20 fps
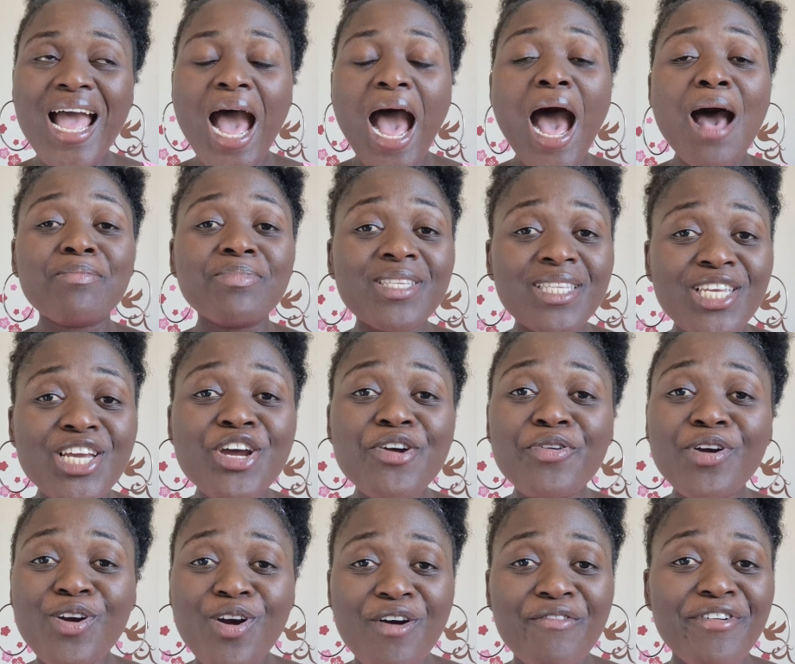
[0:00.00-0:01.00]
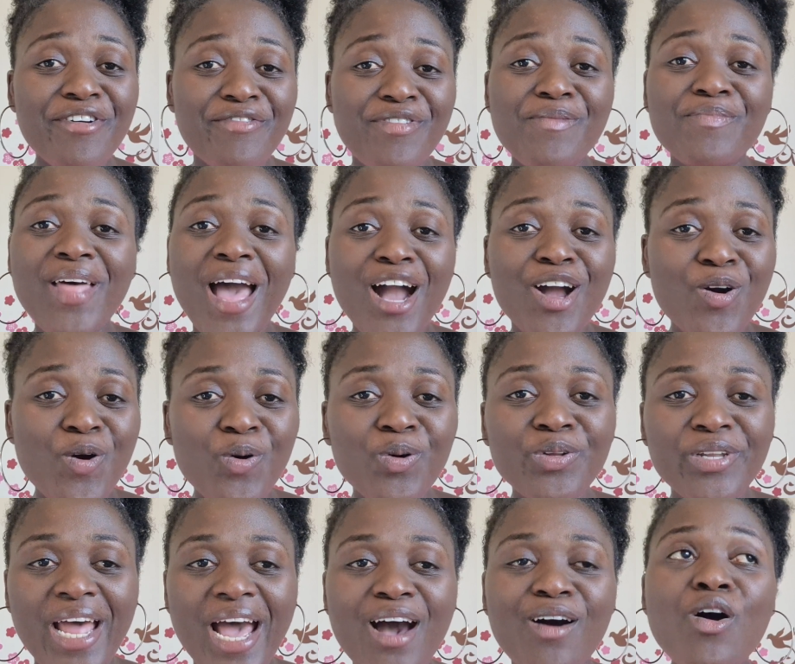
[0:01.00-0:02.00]
I'm still recovering from that cold
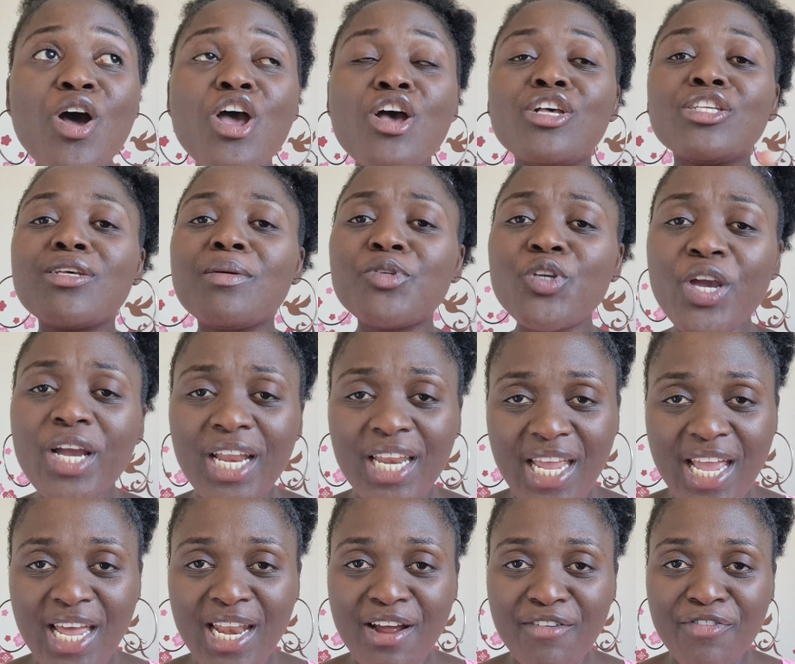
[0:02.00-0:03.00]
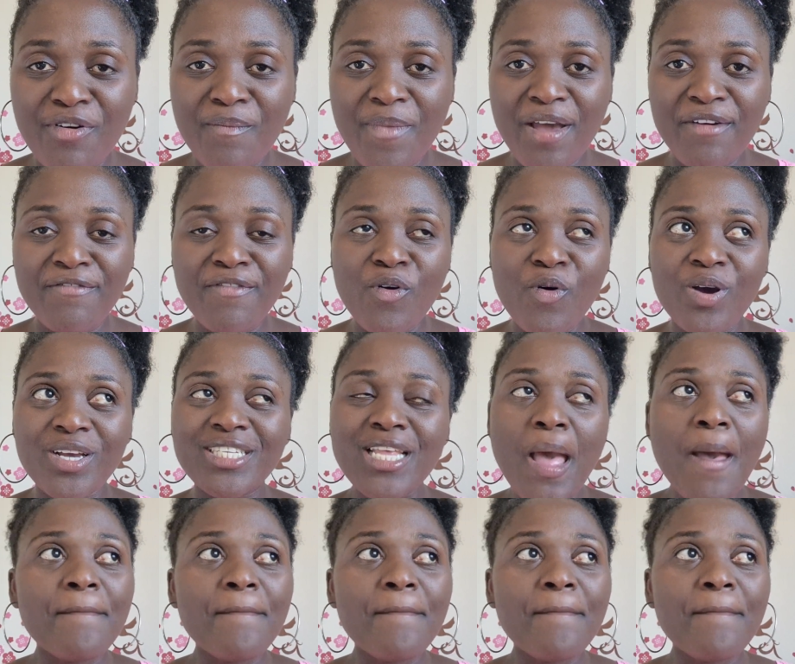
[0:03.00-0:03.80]
now, so I'm sure you can hear that from my voice,